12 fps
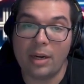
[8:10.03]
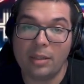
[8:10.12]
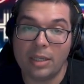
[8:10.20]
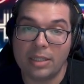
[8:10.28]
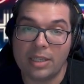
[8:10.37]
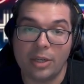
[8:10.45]

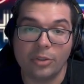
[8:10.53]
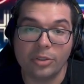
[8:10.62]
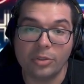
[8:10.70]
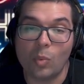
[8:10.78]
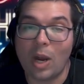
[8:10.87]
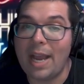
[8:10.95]
there and tell
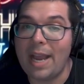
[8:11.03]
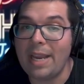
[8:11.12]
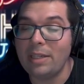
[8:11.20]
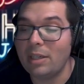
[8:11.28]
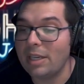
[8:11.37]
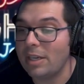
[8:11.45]
you
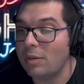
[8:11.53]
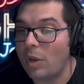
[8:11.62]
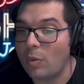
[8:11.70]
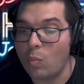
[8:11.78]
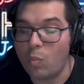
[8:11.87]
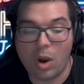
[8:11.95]
why
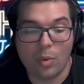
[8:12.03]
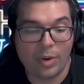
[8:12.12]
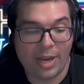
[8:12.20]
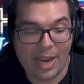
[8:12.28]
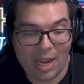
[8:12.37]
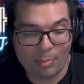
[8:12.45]
and, and what
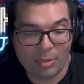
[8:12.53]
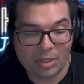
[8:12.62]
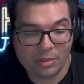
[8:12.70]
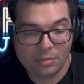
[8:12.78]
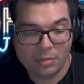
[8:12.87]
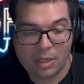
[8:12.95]
would
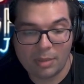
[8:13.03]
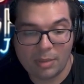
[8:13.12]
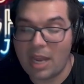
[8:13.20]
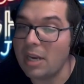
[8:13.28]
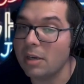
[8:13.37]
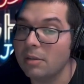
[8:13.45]
happen.
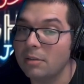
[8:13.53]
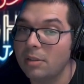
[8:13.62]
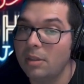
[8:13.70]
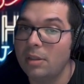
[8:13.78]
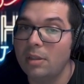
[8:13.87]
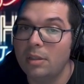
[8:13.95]
I'm not,
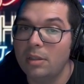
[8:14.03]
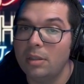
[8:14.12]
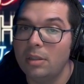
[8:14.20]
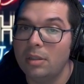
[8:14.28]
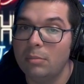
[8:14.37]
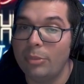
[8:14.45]

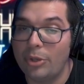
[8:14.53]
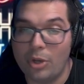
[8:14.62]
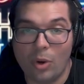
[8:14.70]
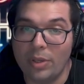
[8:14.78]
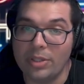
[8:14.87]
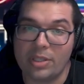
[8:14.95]
but
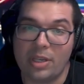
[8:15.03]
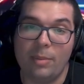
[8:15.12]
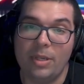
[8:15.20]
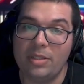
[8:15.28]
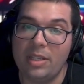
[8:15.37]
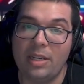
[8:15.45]
no one's
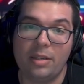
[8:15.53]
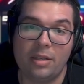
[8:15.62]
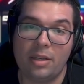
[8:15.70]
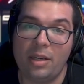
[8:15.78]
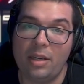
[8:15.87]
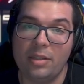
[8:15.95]
coming and
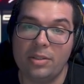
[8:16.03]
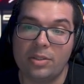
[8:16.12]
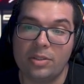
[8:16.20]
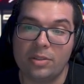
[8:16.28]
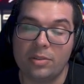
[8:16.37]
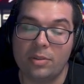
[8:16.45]
taking the
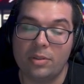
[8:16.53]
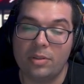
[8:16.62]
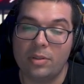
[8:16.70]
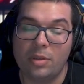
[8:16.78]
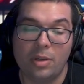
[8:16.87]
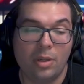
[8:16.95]
kids
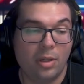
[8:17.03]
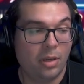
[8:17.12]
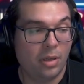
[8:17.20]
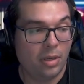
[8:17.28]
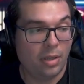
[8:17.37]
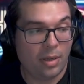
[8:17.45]

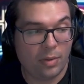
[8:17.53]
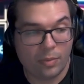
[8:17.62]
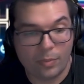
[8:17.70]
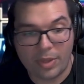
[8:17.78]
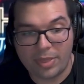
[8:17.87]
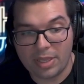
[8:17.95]

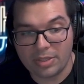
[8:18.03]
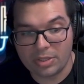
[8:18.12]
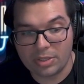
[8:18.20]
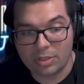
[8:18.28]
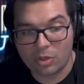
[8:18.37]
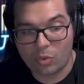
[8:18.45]
with
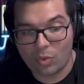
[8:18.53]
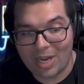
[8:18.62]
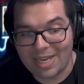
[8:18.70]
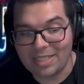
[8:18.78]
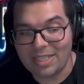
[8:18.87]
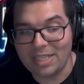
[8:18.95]
this
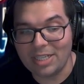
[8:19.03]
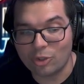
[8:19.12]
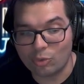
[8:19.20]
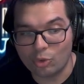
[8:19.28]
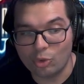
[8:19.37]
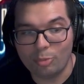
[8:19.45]

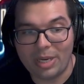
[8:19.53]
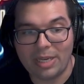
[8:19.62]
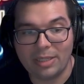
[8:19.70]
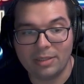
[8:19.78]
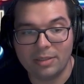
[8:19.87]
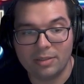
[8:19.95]
crazy
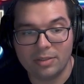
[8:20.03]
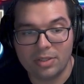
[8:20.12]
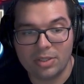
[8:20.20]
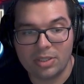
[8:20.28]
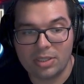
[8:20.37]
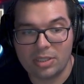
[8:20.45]
grooming
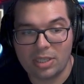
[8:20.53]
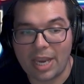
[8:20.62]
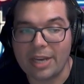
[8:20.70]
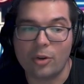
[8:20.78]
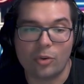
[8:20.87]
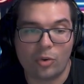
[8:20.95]

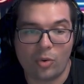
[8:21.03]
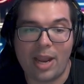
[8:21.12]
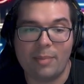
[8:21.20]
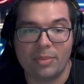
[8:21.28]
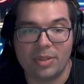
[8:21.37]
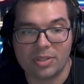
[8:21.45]
psycho
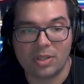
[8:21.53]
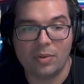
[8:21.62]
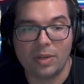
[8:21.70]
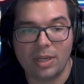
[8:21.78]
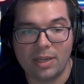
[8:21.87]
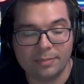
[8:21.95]
crap that's
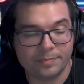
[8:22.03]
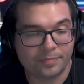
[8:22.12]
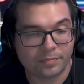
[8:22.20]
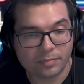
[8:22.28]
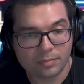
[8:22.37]
going on.